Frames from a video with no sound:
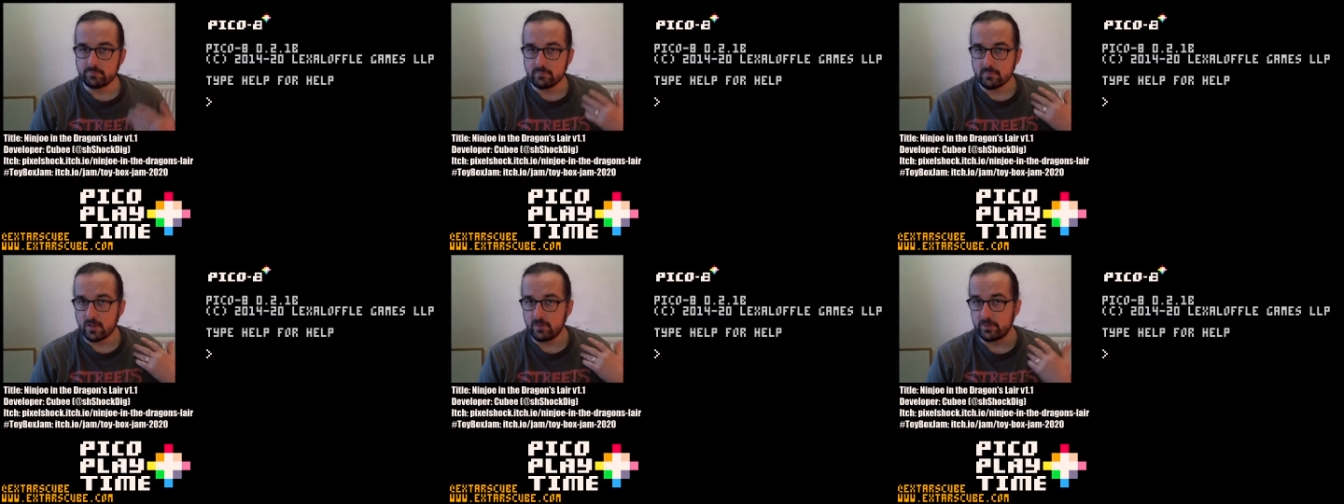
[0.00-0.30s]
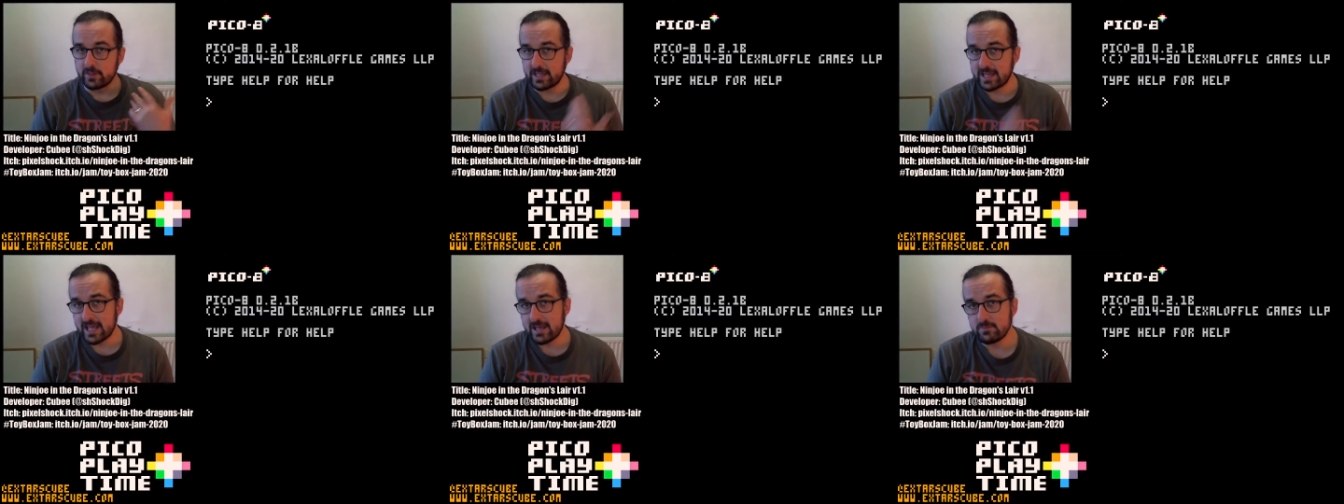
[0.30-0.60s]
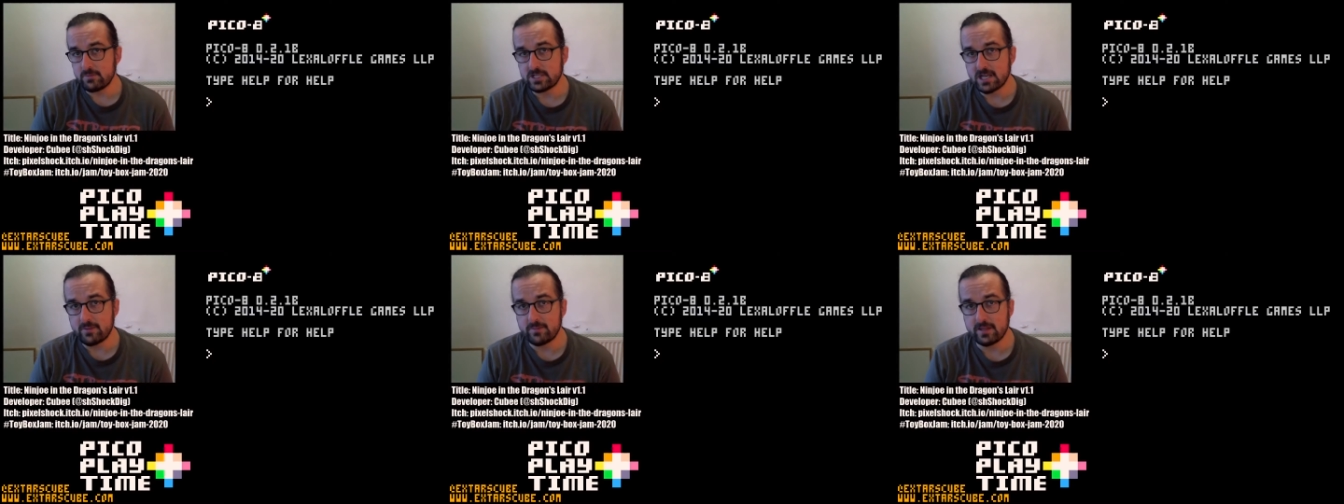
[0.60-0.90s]
The
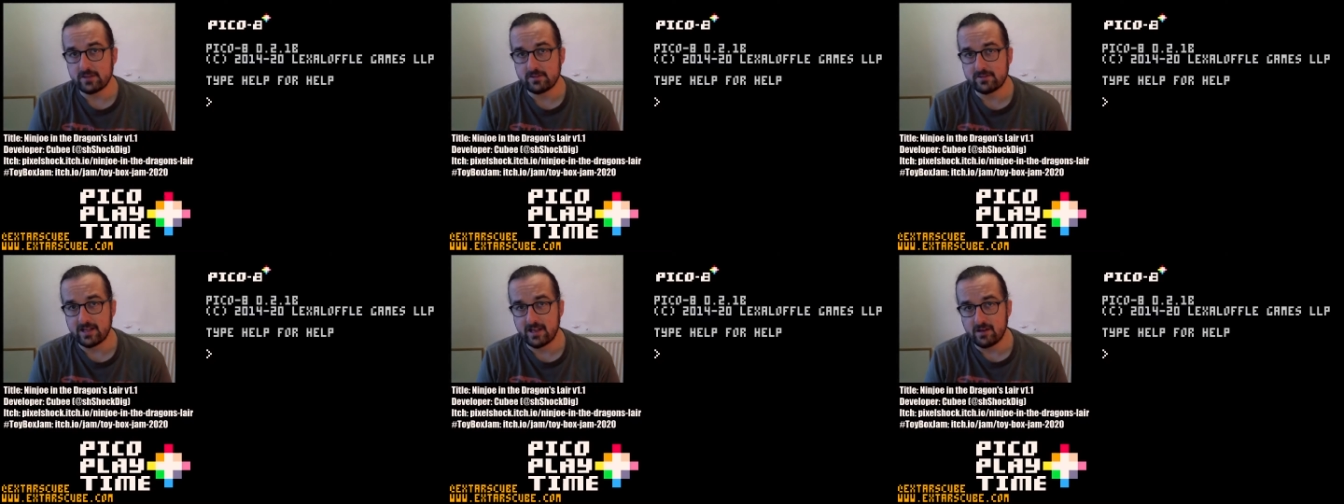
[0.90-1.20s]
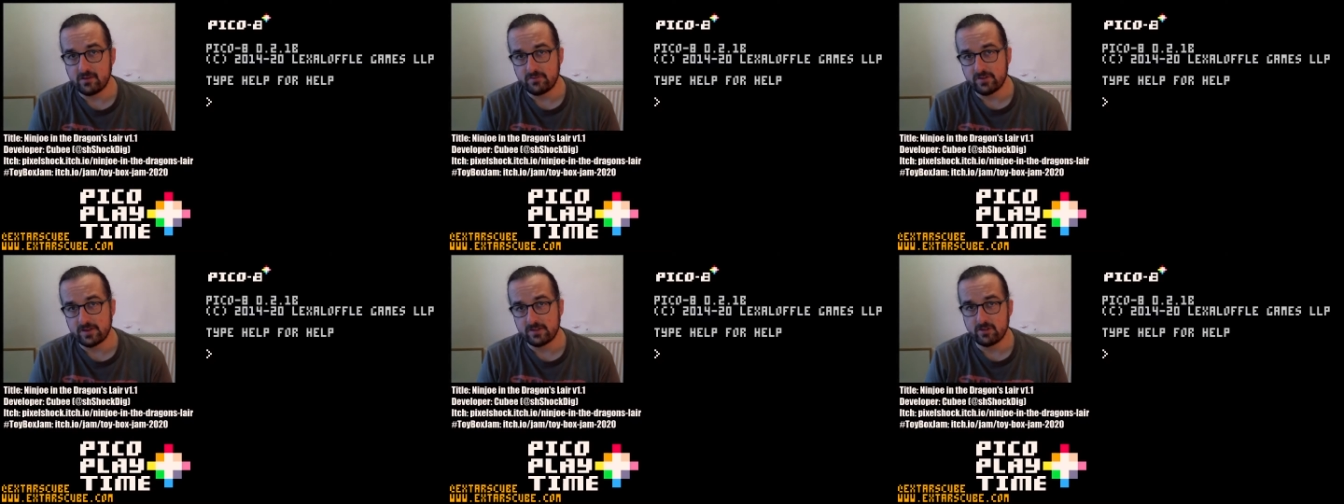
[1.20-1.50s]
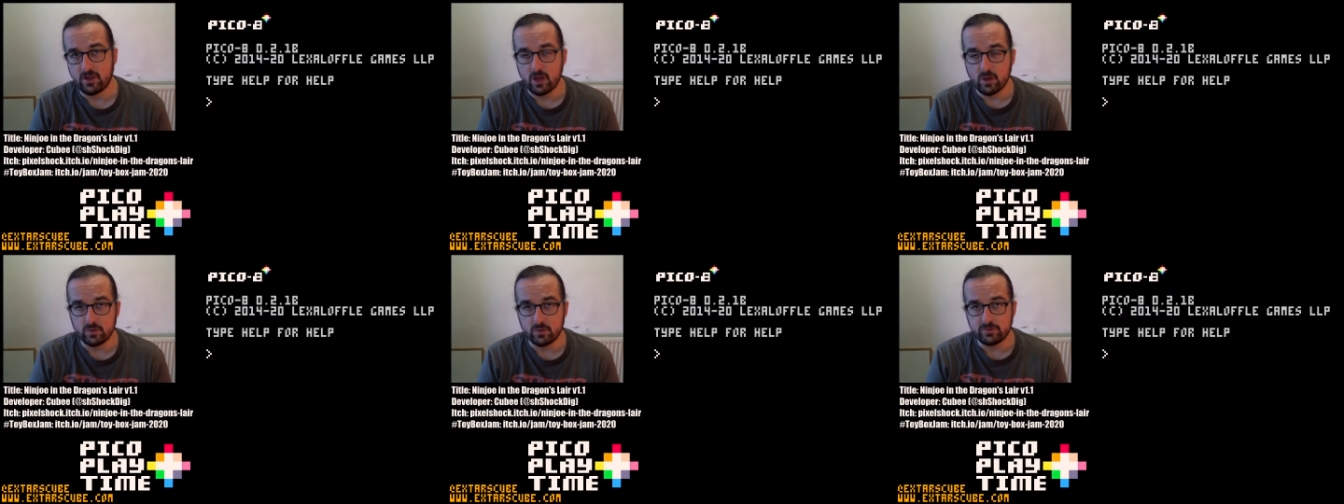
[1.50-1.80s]
game jam itself is
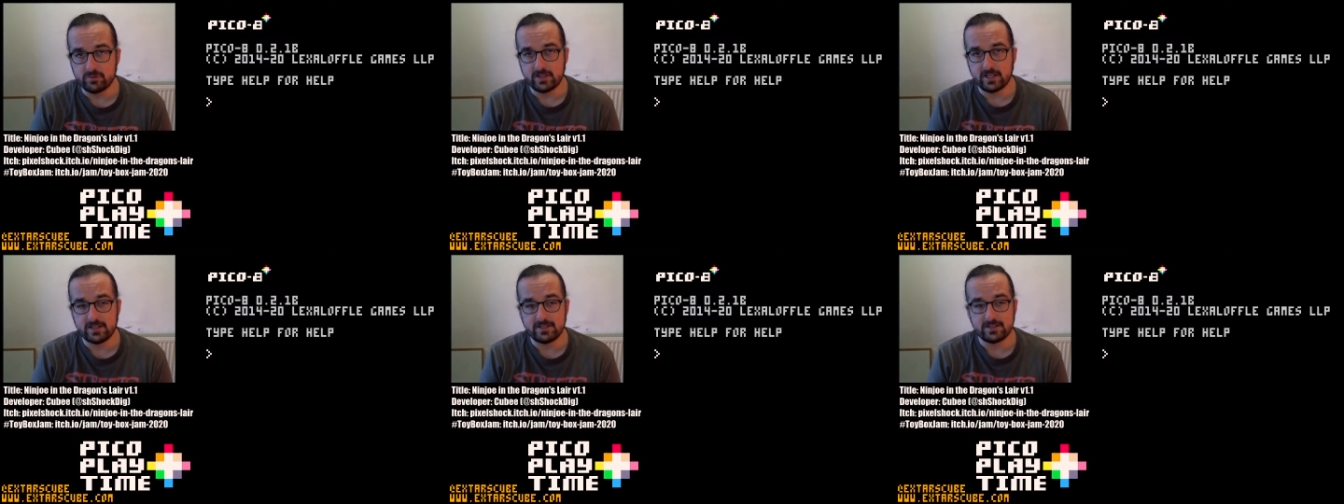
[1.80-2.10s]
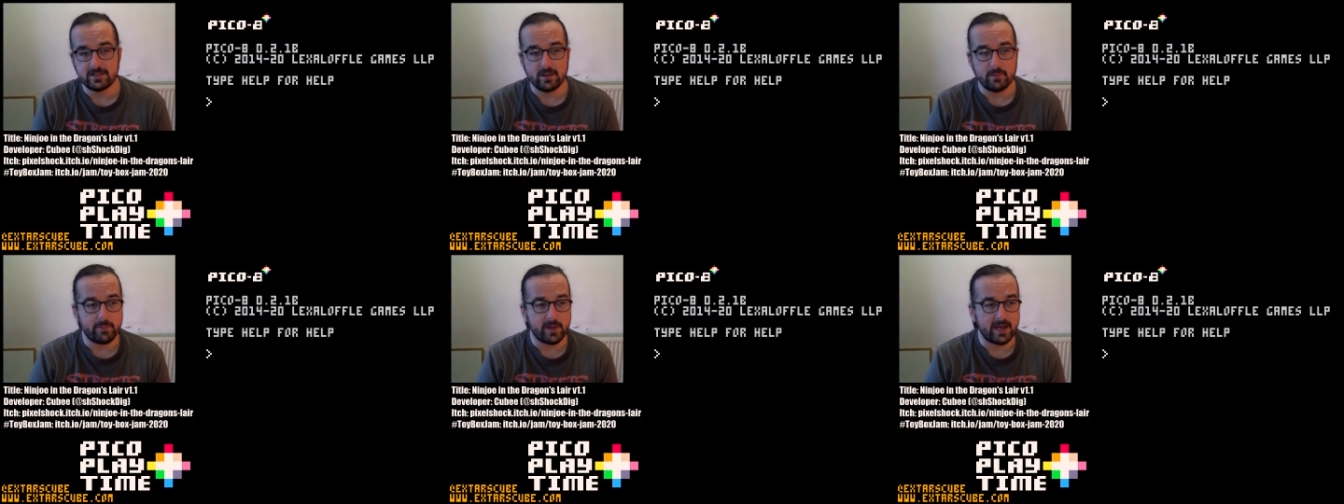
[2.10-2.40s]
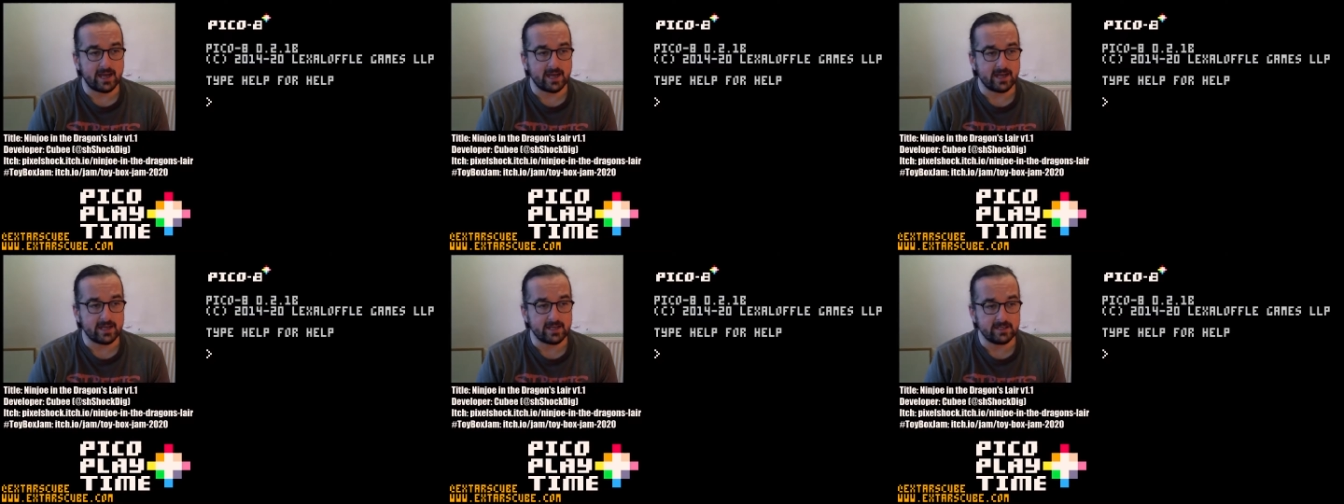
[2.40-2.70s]
hosted
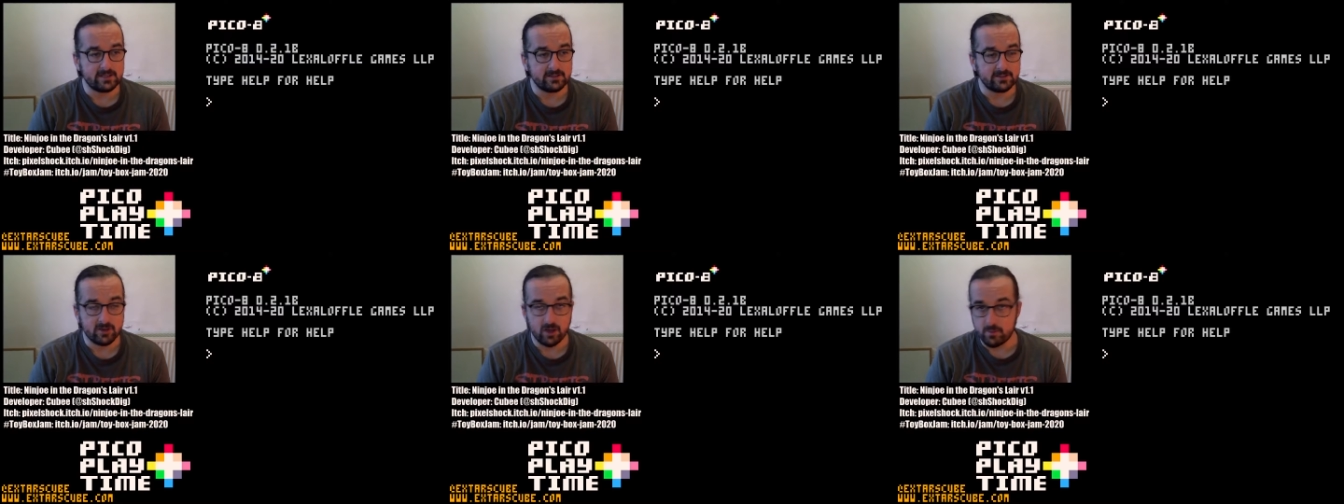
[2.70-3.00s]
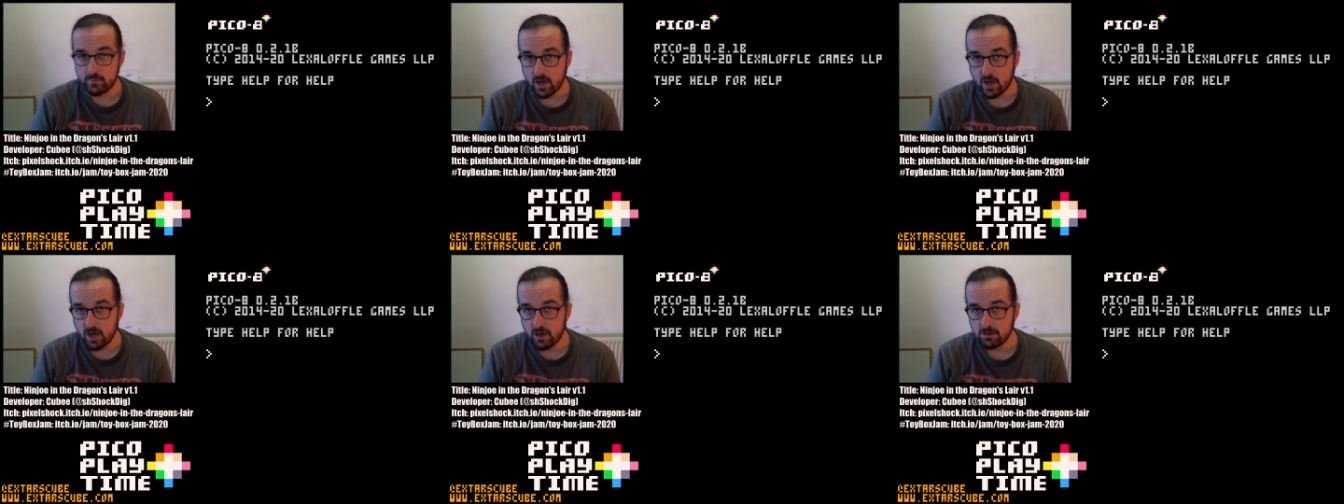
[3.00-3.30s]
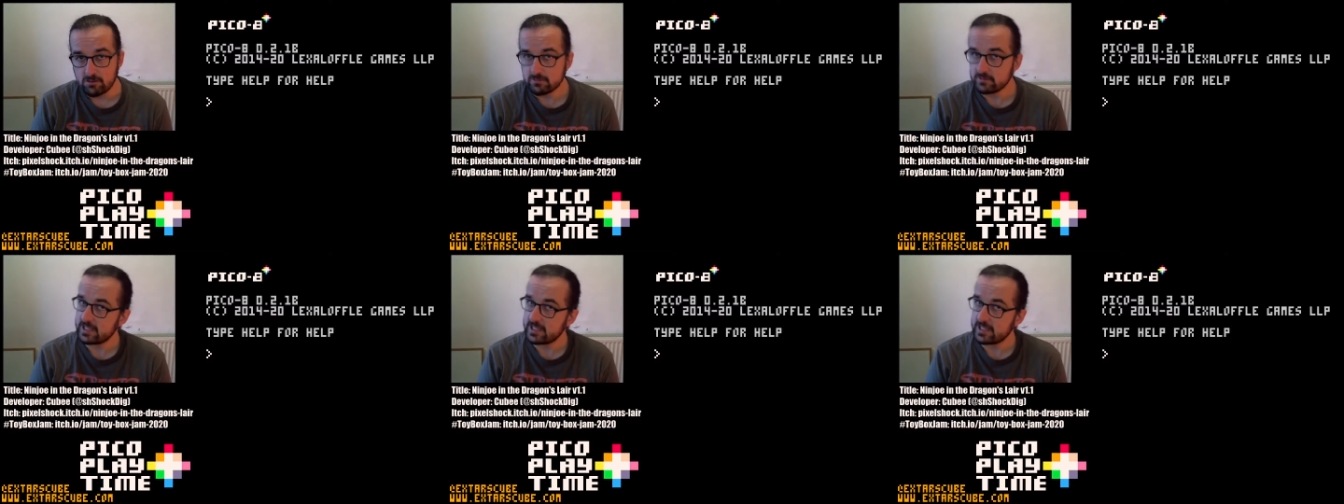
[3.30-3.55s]
by Tom Hall.